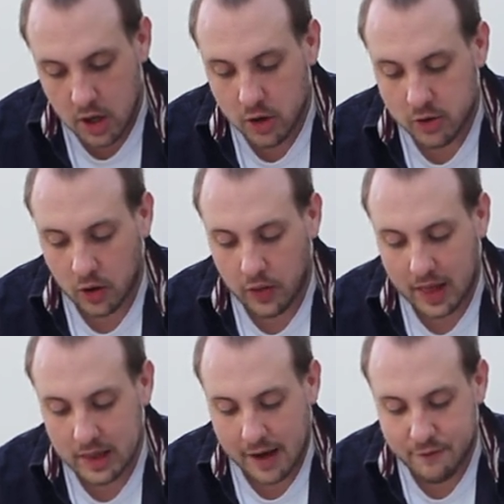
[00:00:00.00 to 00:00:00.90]
So
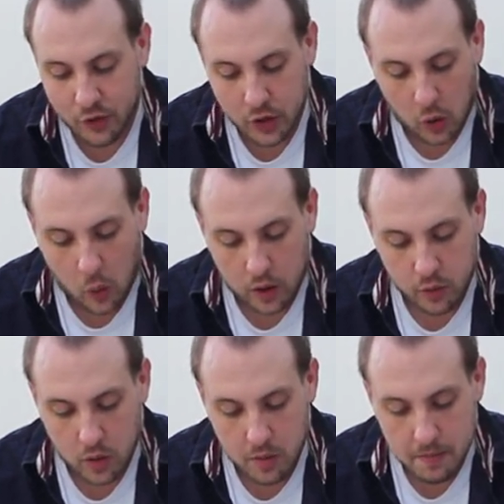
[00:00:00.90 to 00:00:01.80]
they left the
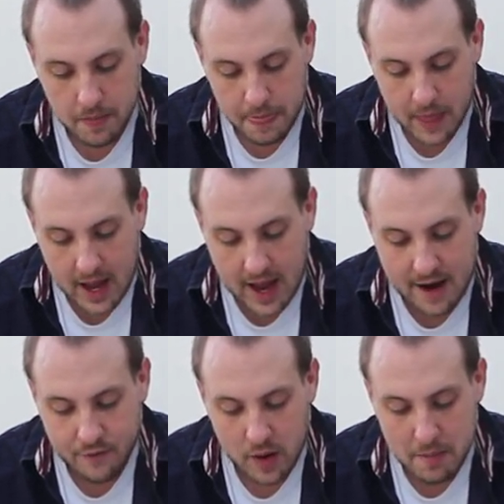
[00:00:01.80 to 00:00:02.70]
courtroom.
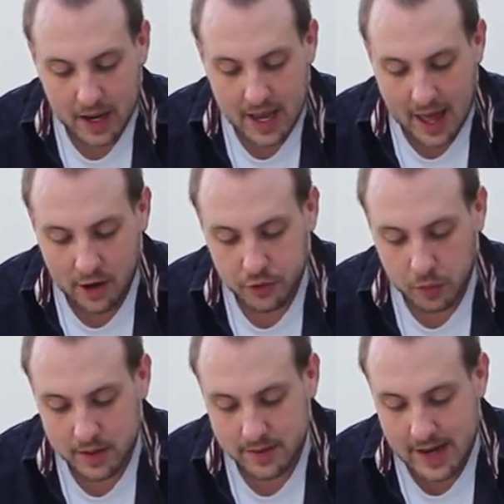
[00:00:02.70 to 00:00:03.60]
Everybody
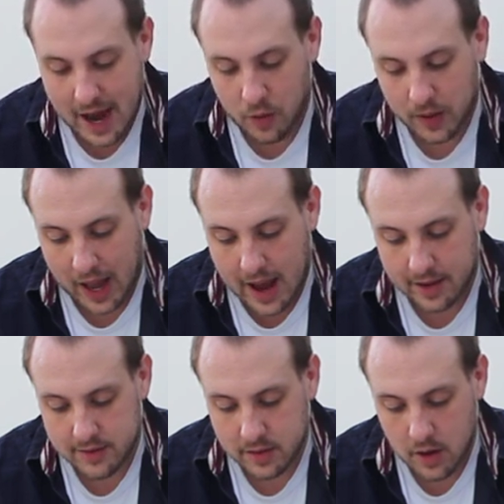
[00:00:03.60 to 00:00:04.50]
else was
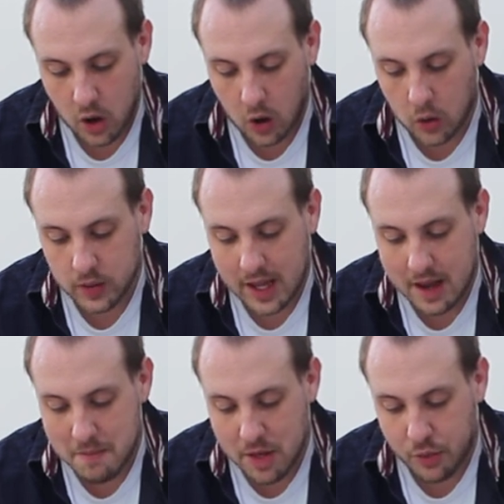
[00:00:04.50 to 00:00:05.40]
downcast
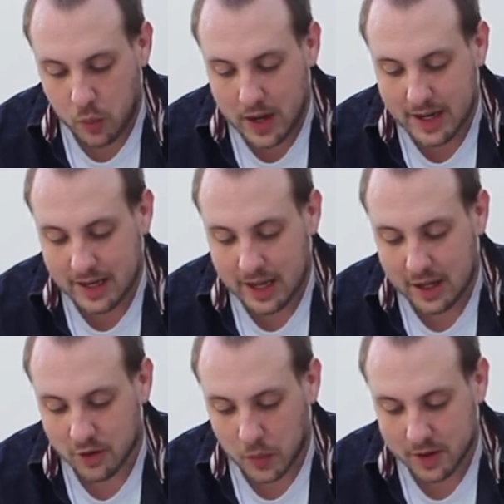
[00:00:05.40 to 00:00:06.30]
only
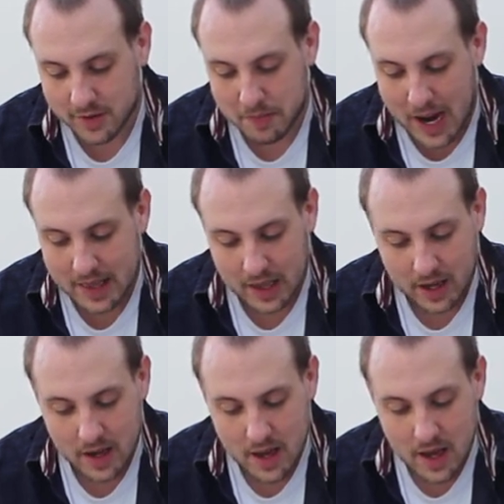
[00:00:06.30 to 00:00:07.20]
Mithridates was
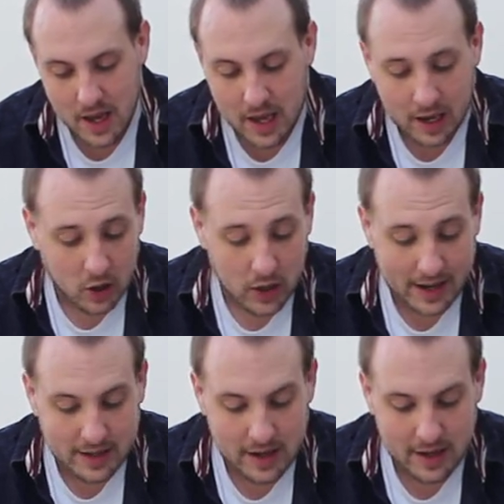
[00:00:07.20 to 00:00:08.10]
smiling. He
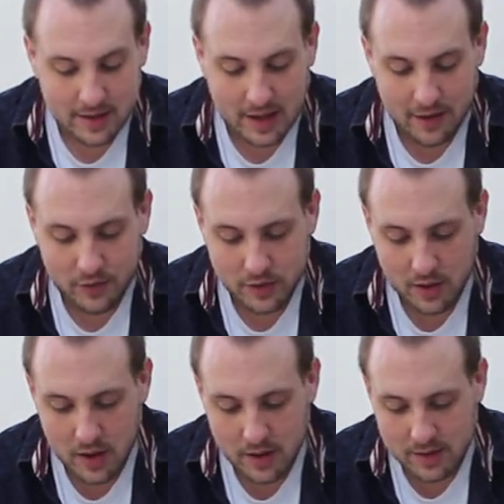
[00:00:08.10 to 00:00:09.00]
collected his gifts,
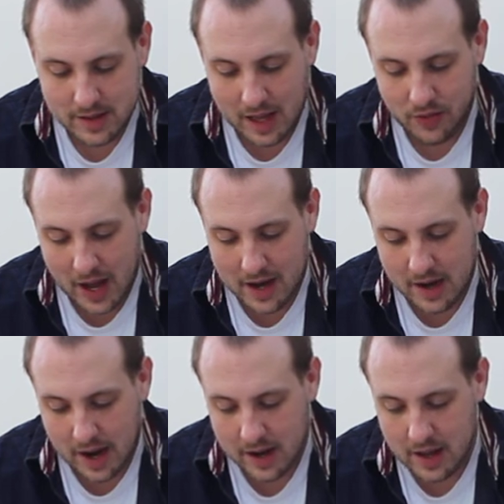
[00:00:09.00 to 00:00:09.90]
stayed that
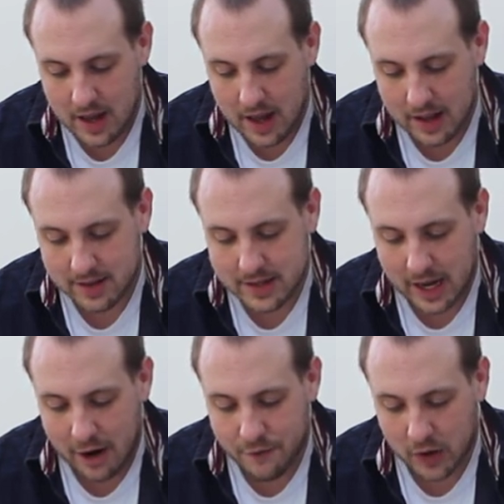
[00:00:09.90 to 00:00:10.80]
night, and
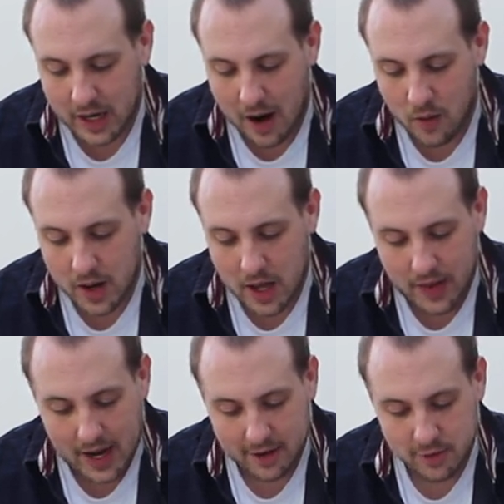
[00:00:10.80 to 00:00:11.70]
set out for Caria
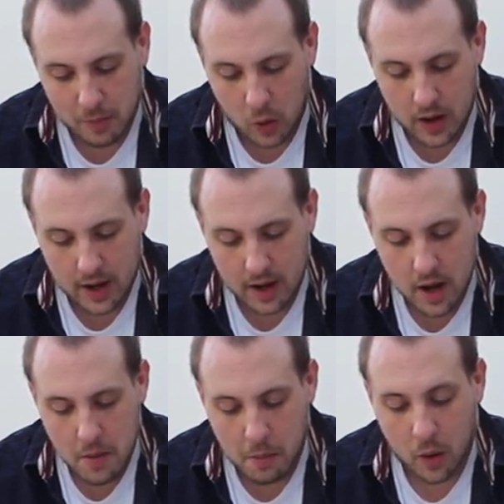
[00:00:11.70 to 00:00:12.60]
the next morning,
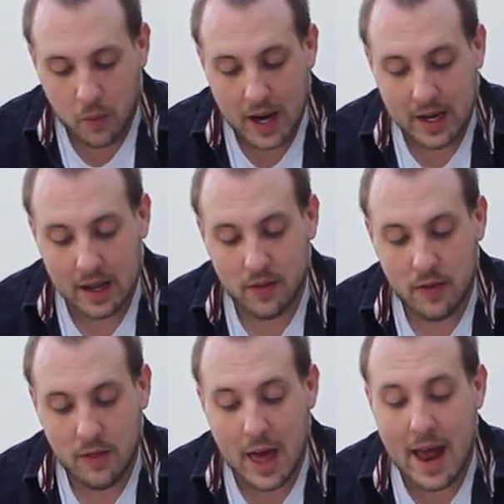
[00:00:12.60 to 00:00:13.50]
more radiant
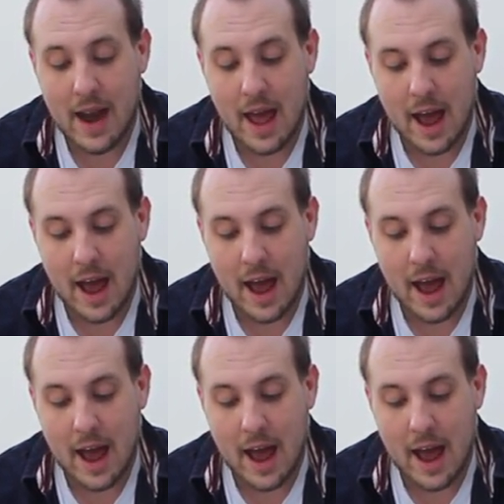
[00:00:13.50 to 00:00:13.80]
than